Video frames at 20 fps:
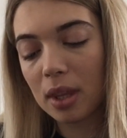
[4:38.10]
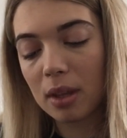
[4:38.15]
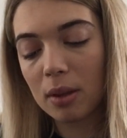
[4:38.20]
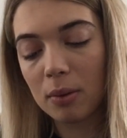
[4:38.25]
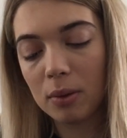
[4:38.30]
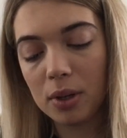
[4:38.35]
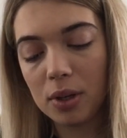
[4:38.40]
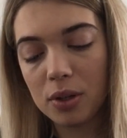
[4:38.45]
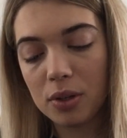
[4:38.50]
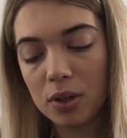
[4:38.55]

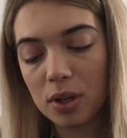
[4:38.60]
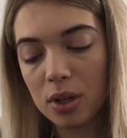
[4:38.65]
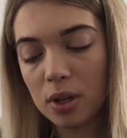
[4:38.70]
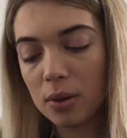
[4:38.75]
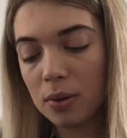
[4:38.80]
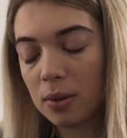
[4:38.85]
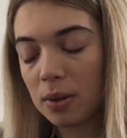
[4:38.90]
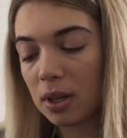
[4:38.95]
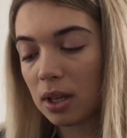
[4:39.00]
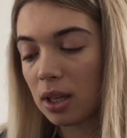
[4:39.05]
What you
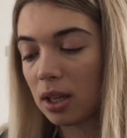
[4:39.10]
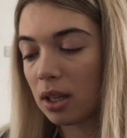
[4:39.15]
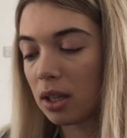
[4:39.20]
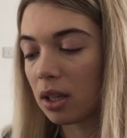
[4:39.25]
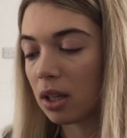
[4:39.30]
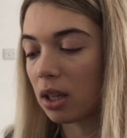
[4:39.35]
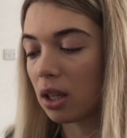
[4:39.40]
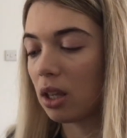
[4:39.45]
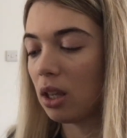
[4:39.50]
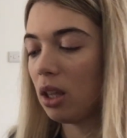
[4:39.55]
do
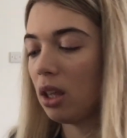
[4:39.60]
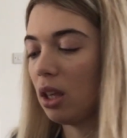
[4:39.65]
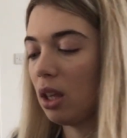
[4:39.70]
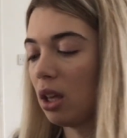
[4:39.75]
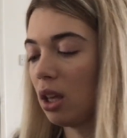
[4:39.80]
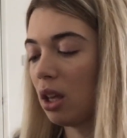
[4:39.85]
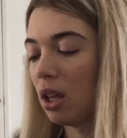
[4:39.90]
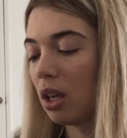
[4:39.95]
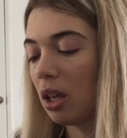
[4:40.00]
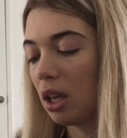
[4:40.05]

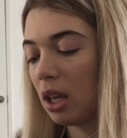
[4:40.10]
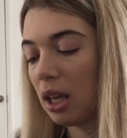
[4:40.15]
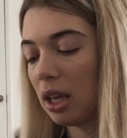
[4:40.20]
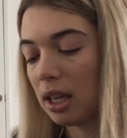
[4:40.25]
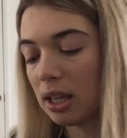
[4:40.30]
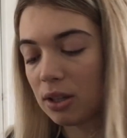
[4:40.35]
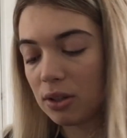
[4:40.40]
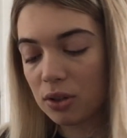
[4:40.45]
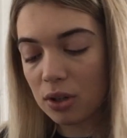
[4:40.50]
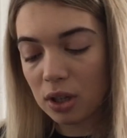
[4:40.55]

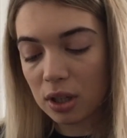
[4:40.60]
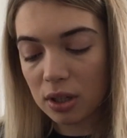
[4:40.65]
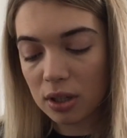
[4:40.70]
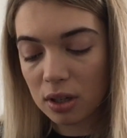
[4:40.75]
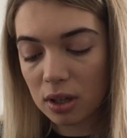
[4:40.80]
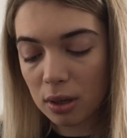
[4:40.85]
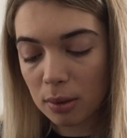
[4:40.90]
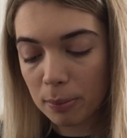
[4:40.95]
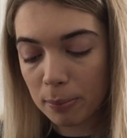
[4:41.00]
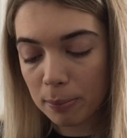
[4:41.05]
is
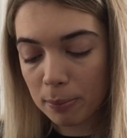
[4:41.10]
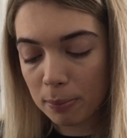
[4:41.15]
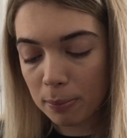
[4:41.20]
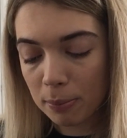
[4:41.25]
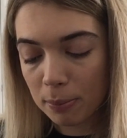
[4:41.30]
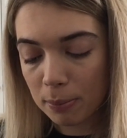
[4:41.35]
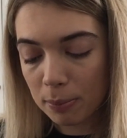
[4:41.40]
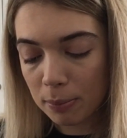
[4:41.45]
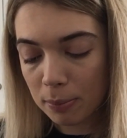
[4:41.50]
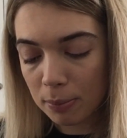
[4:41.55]
just
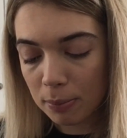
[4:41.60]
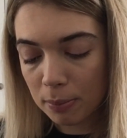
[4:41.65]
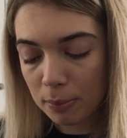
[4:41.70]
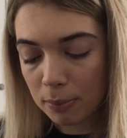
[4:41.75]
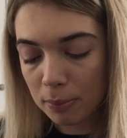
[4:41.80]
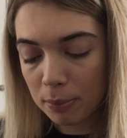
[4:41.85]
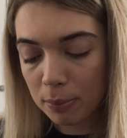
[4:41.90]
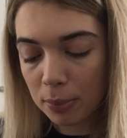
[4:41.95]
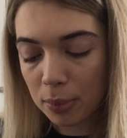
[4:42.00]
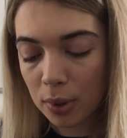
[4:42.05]

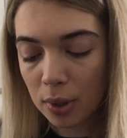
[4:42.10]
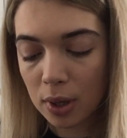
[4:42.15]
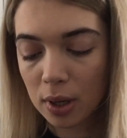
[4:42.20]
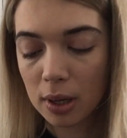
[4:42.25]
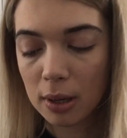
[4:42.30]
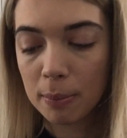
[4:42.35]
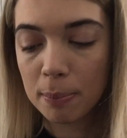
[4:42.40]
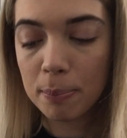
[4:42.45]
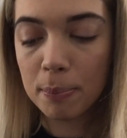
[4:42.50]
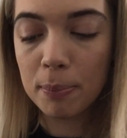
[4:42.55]

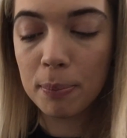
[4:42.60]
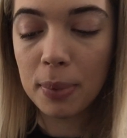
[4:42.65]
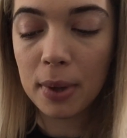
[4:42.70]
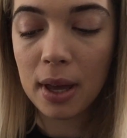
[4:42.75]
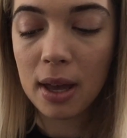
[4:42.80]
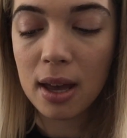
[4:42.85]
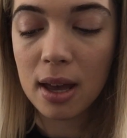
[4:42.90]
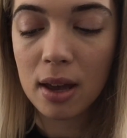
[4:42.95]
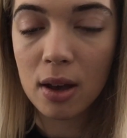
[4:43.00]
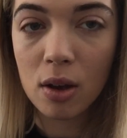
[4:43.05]
put a
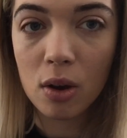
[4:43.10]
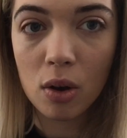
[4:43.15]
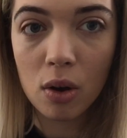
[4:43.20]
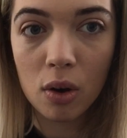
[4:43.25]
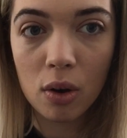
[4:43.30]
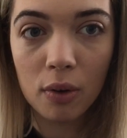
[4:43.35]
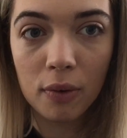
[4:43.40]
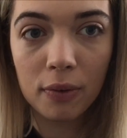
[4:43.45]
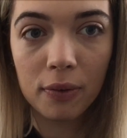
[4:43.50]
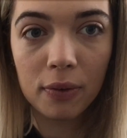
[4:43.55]
bit
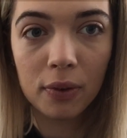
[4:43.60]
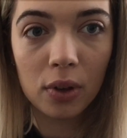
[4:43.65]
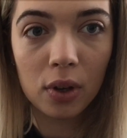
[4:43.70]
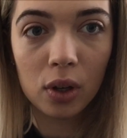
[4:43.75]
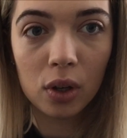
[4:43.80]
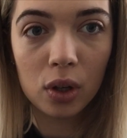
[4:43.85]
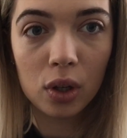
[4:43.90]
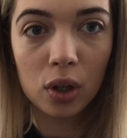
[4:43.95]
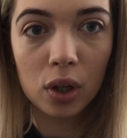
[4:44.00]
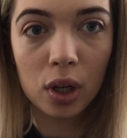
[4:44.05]
of
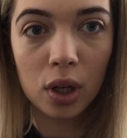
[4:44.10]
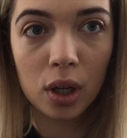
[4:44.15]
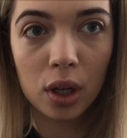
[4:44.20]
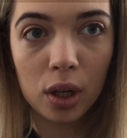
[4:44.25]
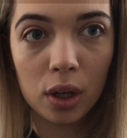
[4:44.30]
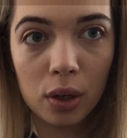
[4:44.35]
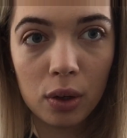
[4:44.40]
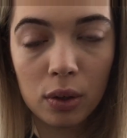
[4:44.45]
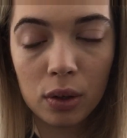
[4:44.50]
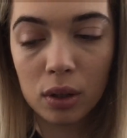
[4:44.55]

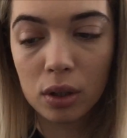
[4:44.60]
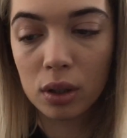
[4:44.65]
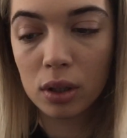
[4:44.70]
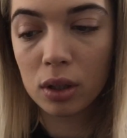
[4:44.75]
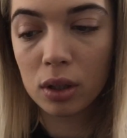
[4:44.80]
glue